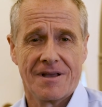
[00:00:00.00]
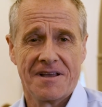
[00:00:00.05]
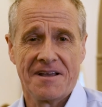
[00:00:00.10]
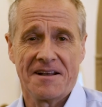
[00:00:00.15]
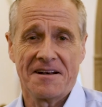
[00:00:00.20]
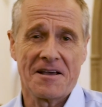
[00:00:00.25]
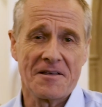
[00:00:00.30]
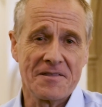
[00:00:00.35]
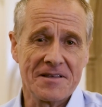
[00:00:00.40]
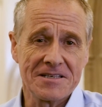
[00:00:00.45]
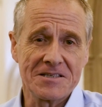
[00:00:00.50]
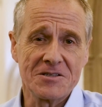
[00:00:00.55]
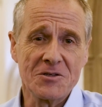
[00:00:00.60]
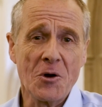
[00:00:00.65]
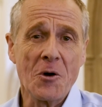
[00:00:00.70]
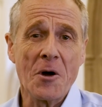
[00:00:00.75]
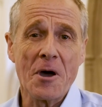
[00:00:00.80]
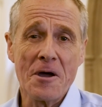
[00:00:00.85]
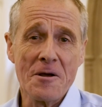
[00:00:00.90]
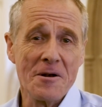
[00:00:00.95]
Now, this
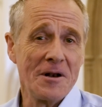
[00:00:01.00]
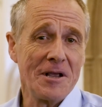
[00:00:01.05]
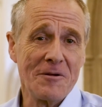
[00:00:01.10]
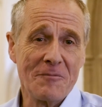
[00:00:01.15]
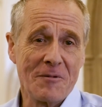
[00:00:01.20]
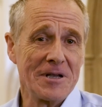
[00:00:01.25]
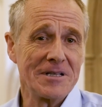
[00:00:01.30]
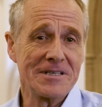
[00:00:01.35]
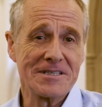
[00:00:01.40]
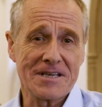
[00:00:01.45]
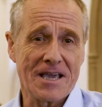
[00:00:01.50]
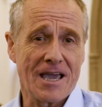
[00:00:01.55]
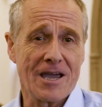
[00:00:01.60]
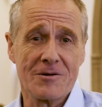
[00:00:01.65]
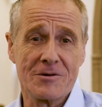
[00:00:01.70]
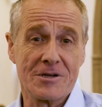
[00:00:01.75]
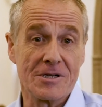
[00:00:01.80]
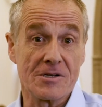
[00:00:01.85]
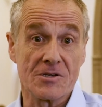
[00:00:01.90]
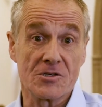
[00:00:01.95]
not only runs
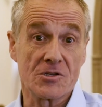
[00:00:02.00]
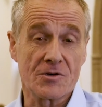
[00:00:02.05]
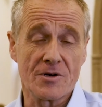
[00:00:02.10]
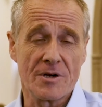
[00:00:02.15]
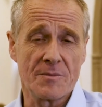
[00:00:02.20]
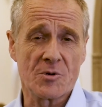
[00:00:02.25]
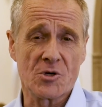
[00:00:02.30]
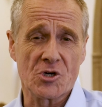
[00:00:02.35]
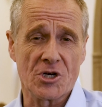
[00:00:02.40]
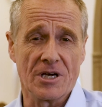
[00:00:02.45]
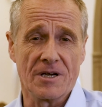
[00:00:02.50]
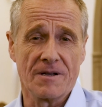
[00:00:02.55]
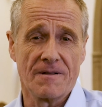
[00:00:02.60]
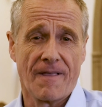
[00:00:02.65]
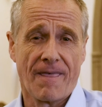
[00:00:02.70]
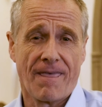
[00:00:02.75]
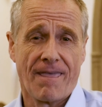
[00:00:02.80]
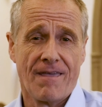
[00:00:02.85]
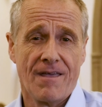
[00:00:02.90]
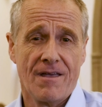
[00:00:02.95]
counter to scripture,
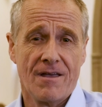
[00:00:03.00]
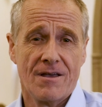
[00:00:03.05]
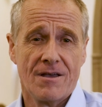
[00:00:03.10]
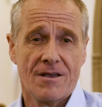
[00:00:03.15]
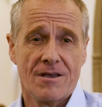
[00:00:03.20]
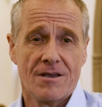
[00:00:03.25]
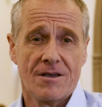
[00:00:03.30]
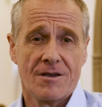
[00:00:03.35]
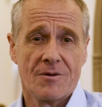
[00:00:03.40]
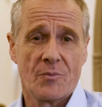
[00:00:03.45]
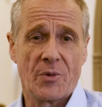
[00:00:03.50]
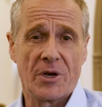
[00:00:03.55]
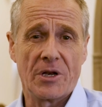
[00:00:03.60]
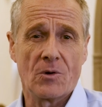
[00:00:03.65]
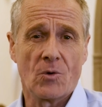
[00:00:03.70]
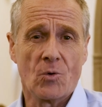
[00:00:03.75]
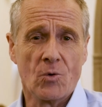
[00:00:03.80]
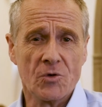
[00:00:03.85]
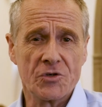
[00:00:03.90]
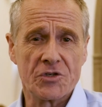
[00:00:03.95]
but it
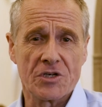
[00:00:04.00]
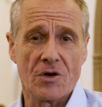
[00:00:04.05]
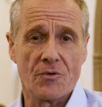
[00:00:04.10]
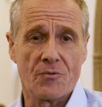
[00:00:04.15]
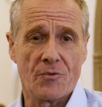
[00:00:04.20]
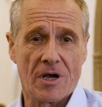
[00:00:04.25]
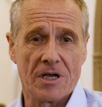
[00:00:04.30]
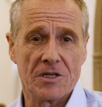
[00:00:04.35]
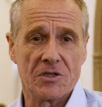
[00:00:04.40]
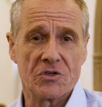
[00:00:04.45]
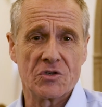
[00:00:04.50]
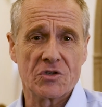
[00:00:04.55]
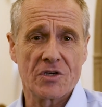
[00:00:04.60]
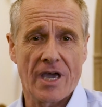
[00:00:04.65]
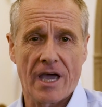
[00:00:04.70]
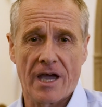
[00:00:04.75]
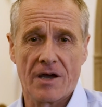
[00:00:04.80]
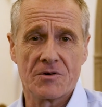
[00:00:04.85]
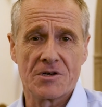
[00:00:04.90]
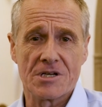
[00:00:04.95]
also runs
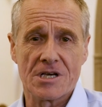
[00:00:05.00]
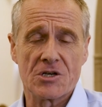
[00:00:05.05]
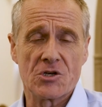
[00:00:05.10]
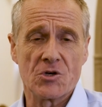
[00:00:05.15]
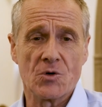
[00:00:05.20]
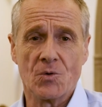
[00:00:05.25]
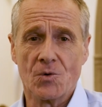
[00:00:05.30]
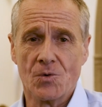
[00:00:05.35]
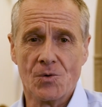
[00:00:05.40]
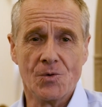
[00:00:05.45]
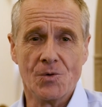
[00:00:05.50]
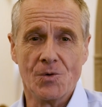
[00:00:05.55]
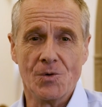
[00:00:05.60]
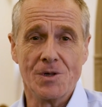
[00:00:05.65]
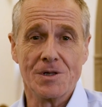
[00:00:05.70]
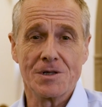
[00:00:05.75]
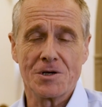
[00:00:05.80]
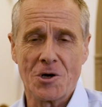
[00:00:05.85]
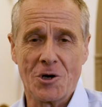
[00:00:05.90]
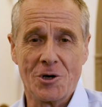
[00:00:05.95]
counter to
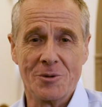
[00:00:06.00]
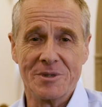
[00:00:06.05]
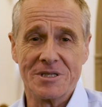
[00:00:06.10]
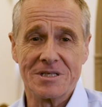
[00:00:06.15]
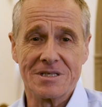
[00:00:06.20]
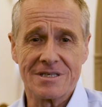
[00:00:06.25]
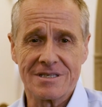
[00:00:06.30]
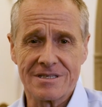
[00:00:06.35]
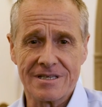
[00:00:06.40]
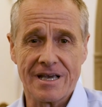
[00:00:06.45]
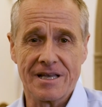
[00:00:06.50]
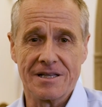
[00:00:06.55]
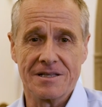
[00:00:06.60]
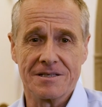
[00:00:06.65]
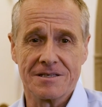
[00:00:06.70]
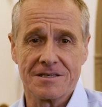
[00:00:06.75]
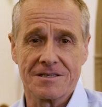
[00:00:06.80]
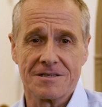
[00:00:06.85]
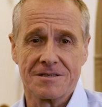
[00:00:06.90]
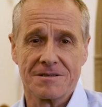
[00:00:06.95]
all common
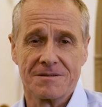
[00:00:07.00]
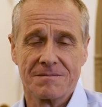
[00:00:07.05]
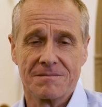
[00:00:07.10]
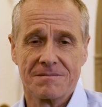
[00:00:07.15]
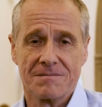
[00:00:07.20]
sense.